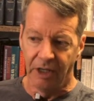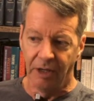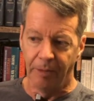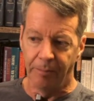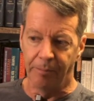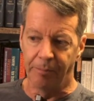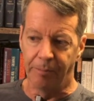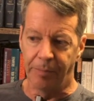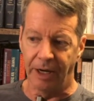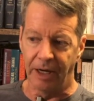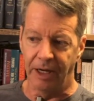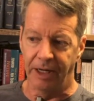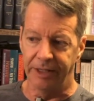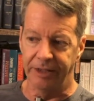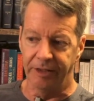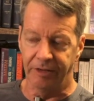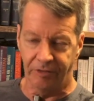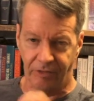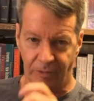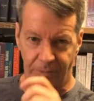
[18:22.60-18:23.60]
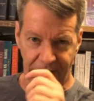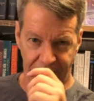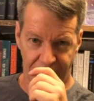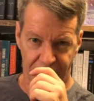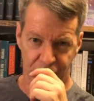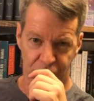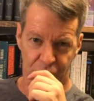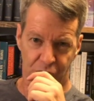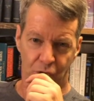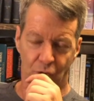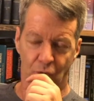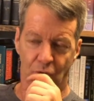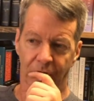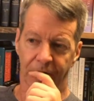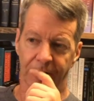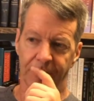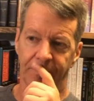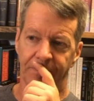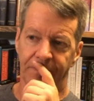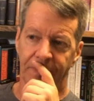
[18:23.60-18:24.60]
but to make it
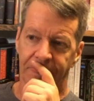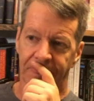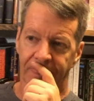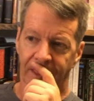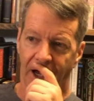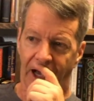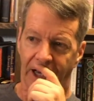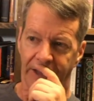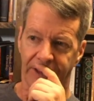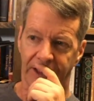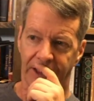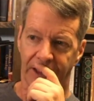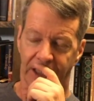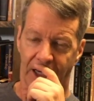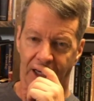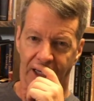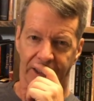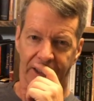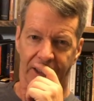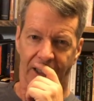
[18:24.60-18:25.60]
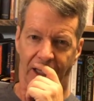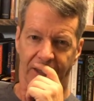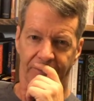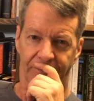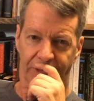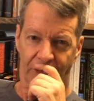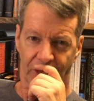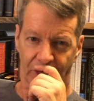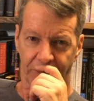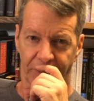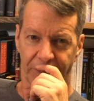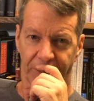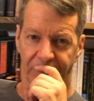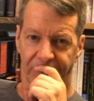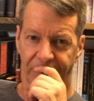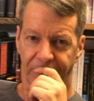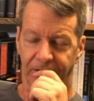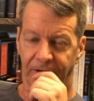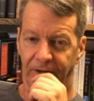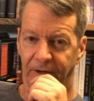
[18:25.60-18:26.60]
short, I think God on
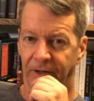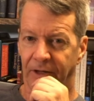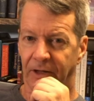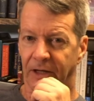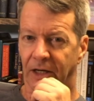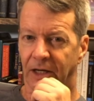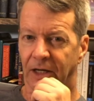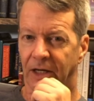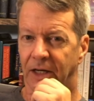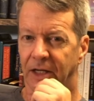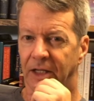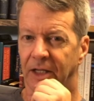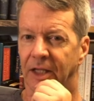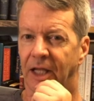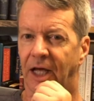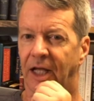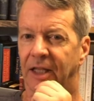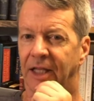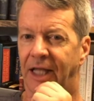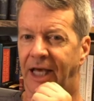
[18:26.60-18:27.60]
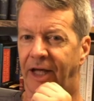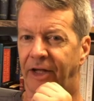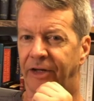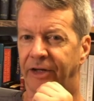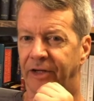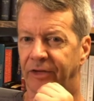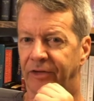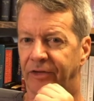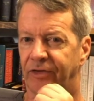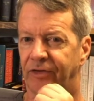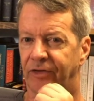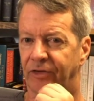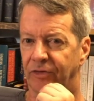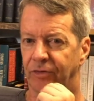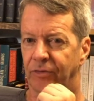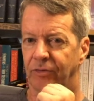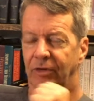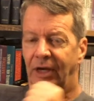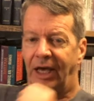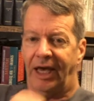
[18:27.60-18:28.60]
purpose uh, allowed us
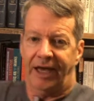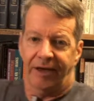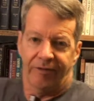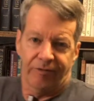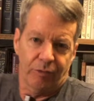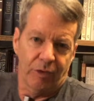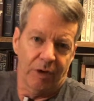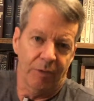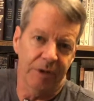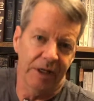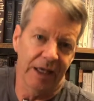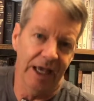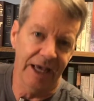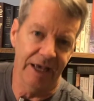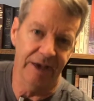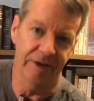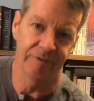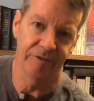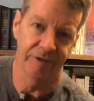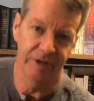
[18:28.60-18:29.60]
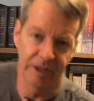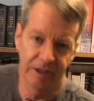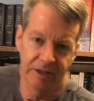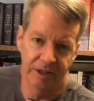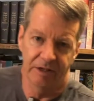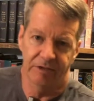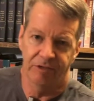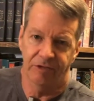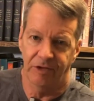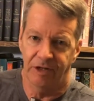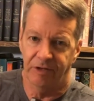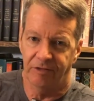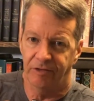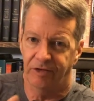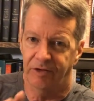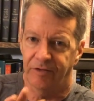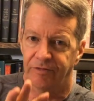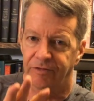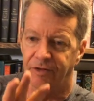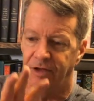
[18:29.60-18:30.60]
to have what we have in the sense
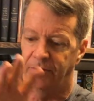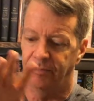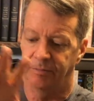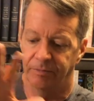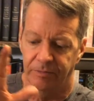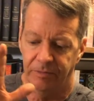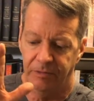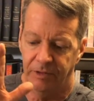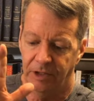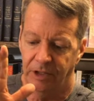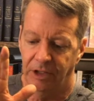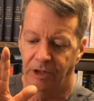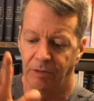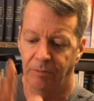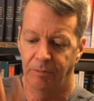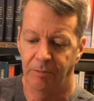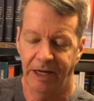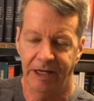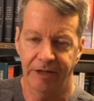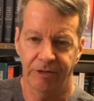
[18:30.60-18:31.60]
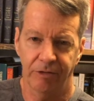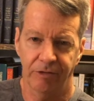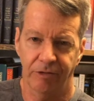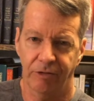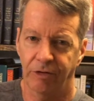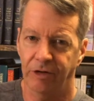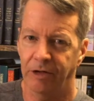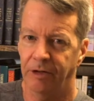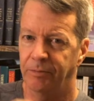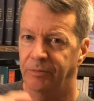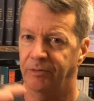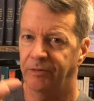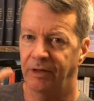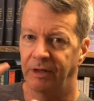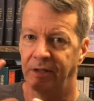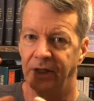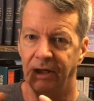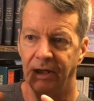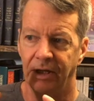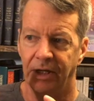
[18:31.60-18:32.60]
of, um, you know, manuscripts
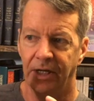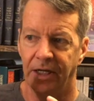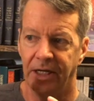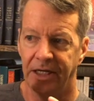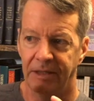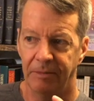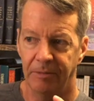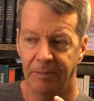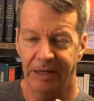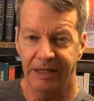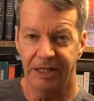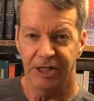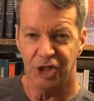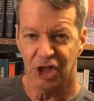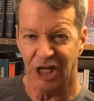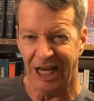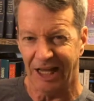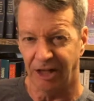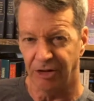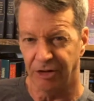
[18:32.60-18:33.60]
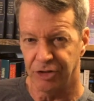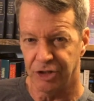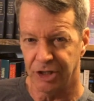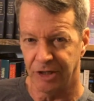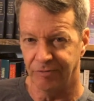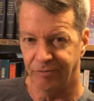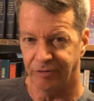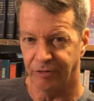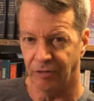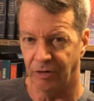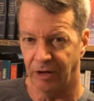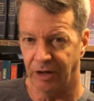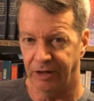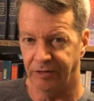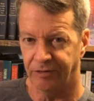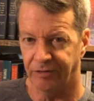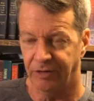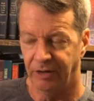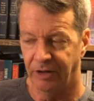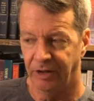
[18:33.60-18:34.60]
and he made it challenging for
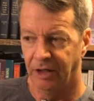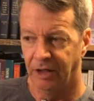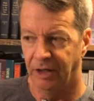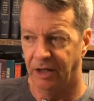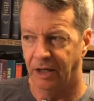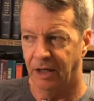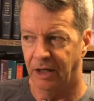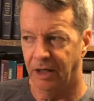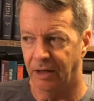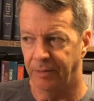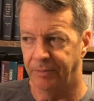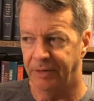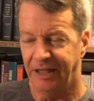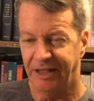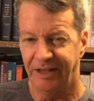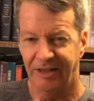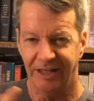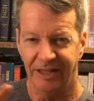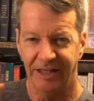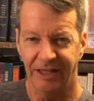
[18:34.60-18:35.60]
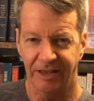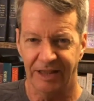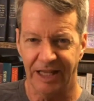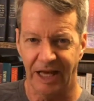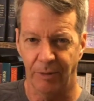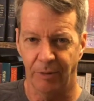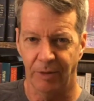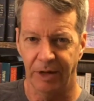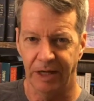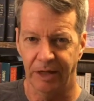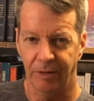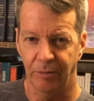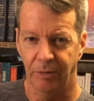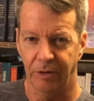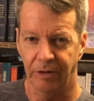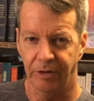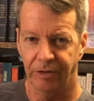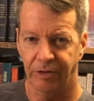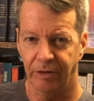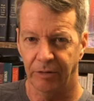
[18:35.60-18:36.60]
us. Um, he did it that way
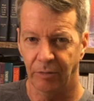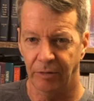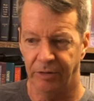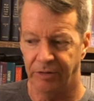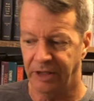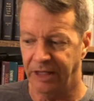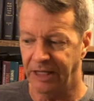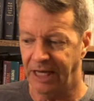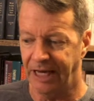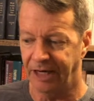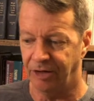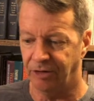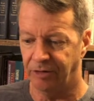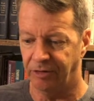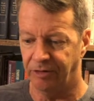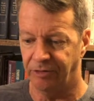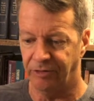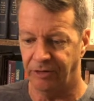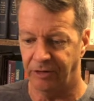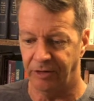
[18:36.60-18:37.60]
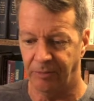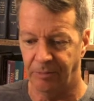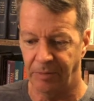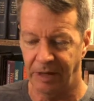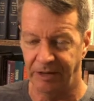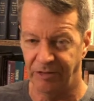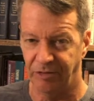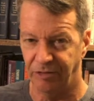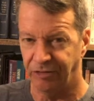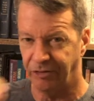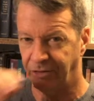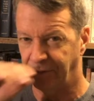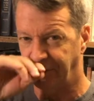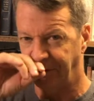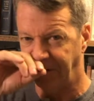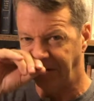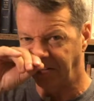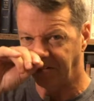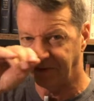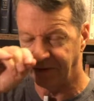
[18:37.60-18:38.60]
with, with the errors and the manuscripts
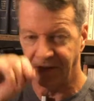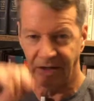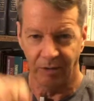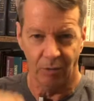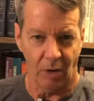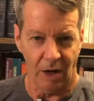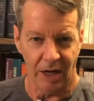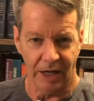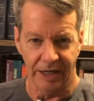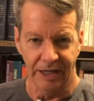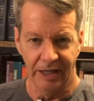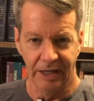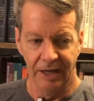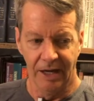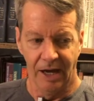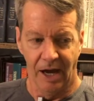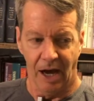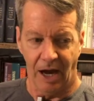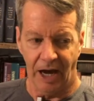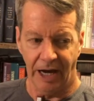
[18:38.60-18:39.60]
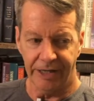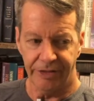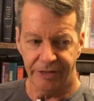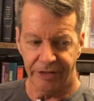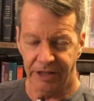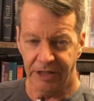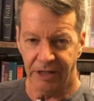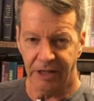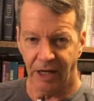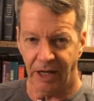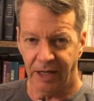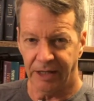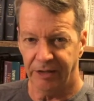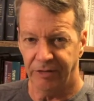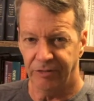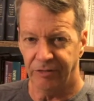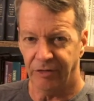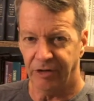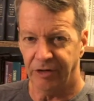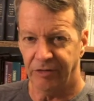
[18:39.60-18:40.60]
and everything. Why? I think God
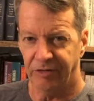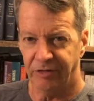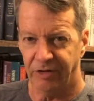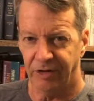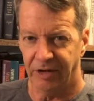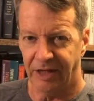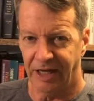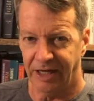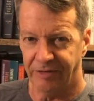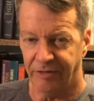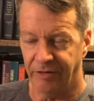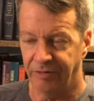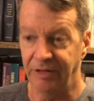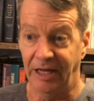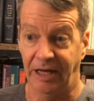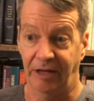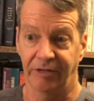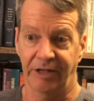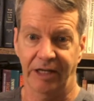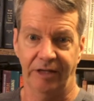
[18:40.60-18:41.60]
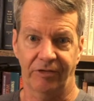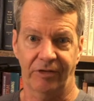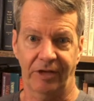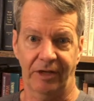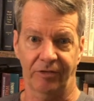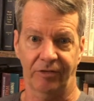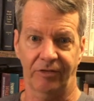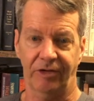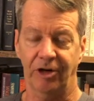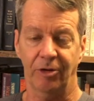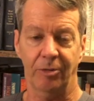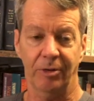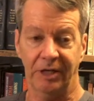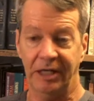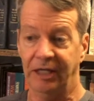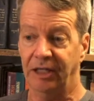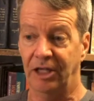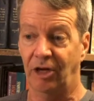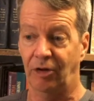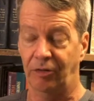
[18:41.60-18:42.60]
is very selective. Now that sounds terrible. He,
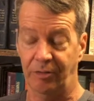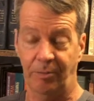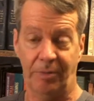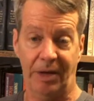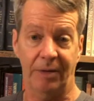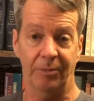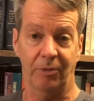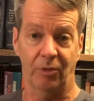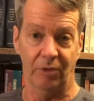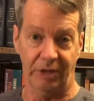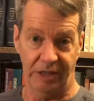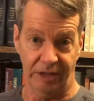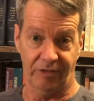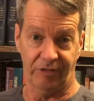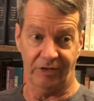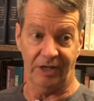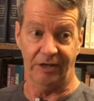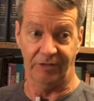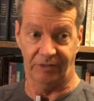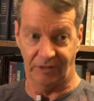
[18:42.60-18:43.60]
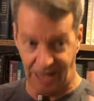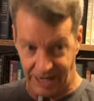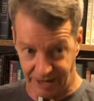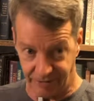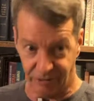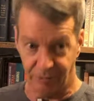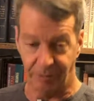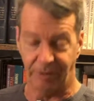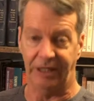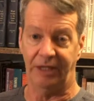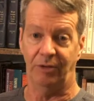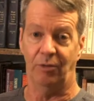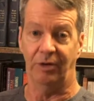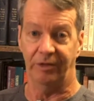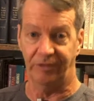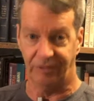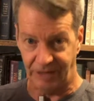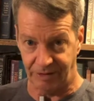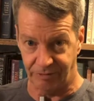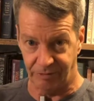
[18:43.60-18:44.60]
no, the Bible he says everybody
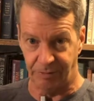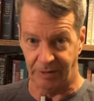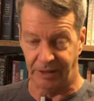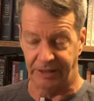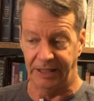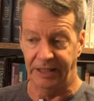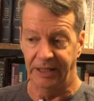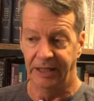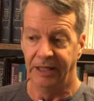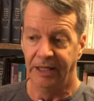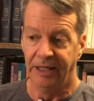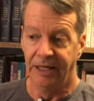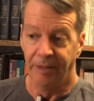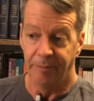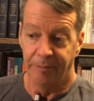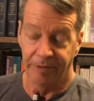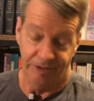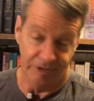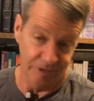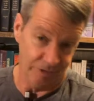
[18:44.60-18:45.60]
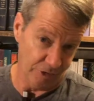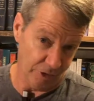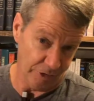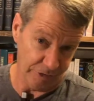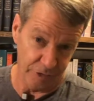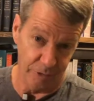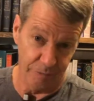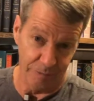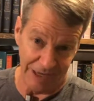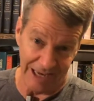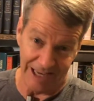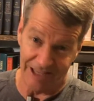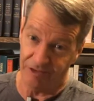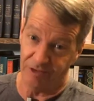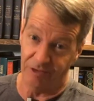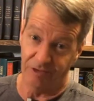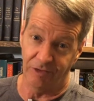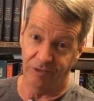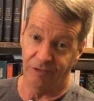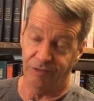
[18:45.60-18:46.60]
wants everybody, but there's also
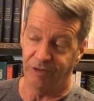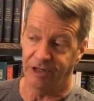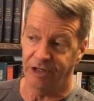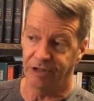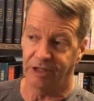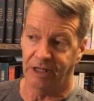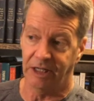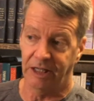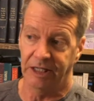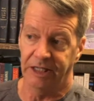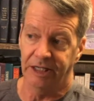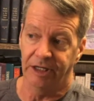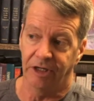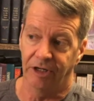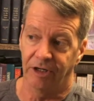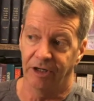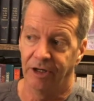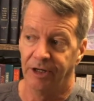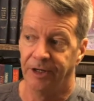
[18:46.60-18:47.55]
passages very clear